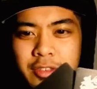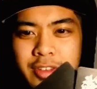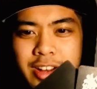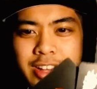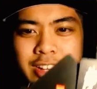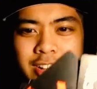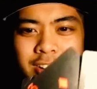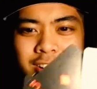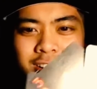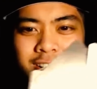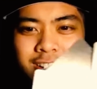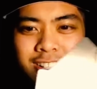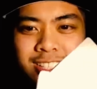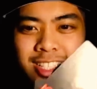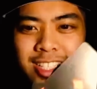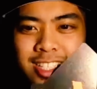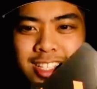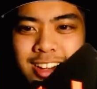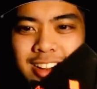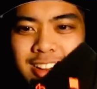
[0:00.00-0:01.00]
red
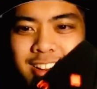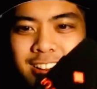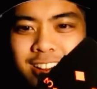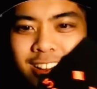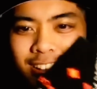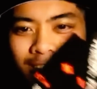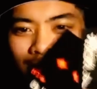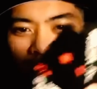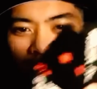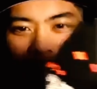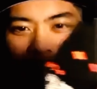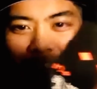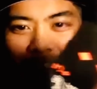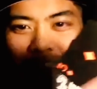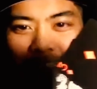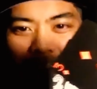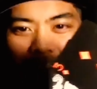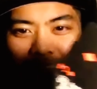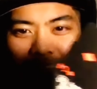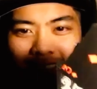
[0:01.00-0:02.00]
cards are on
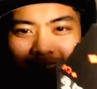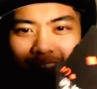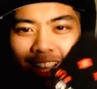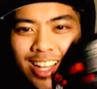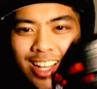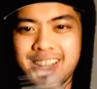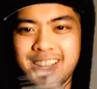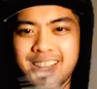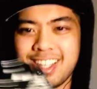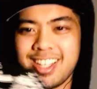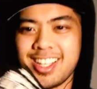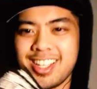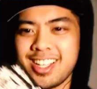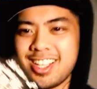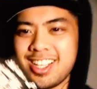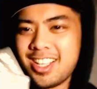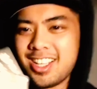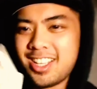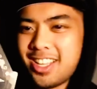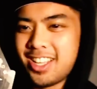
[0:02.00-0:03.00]
this side,
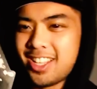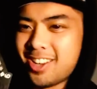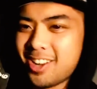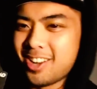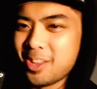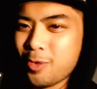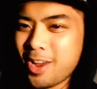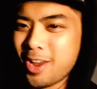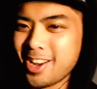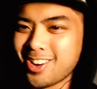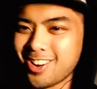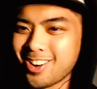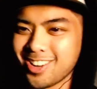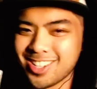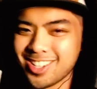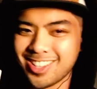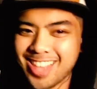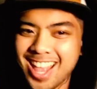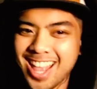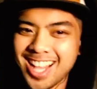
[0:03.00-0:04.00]
and all the white cards
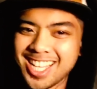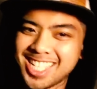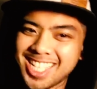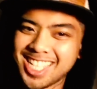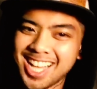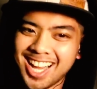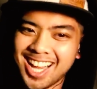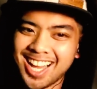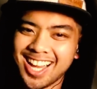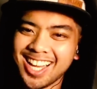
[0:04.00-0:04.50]
on that side.